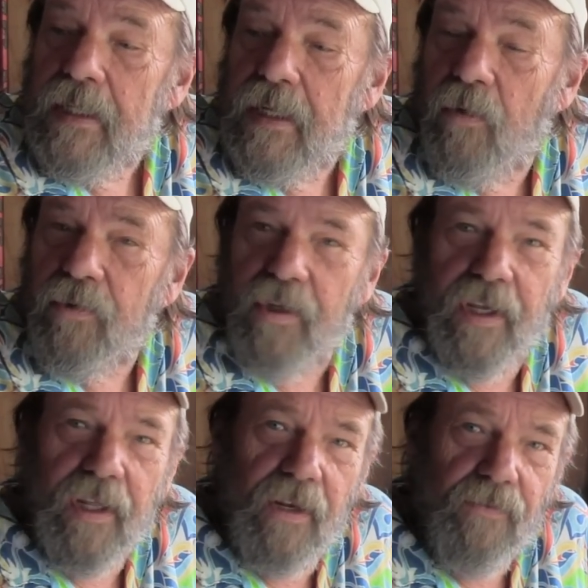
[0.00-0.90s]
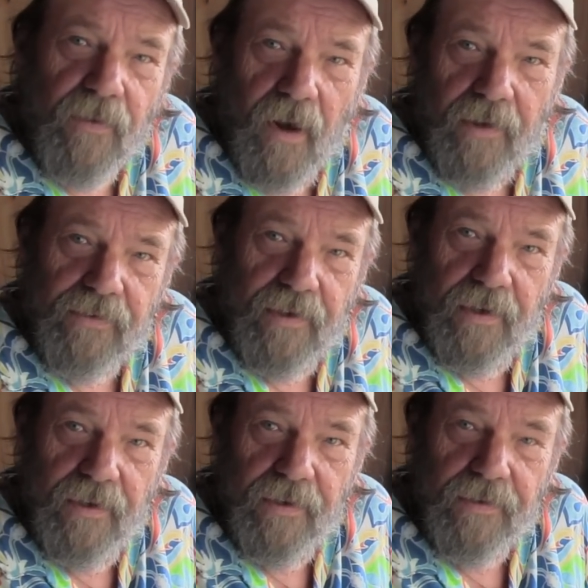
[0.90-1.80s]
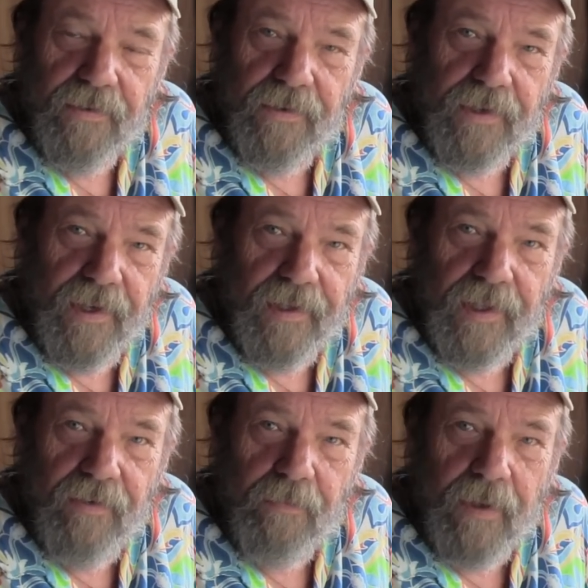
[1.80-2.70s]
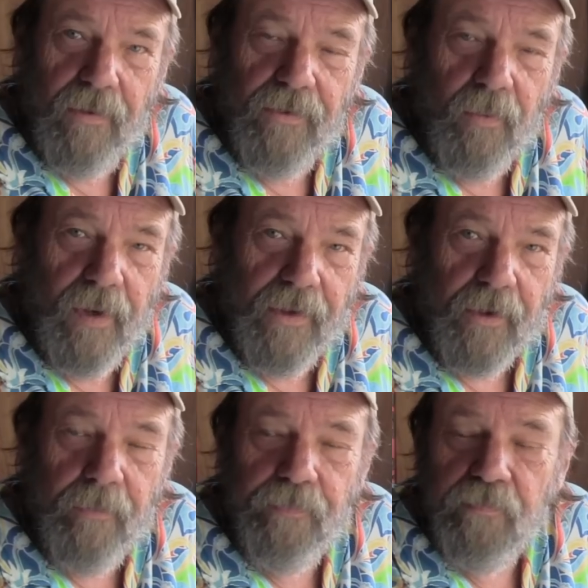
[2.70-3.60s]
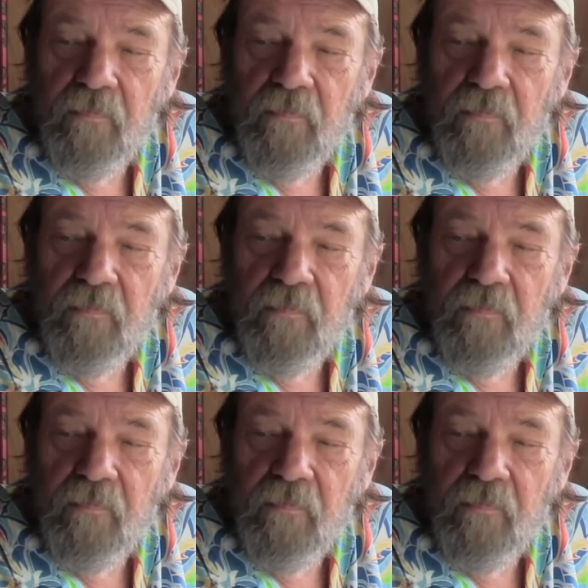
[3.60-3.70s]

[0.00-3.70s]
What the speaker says: They don't take any frost, so you can't leave them out in the weather.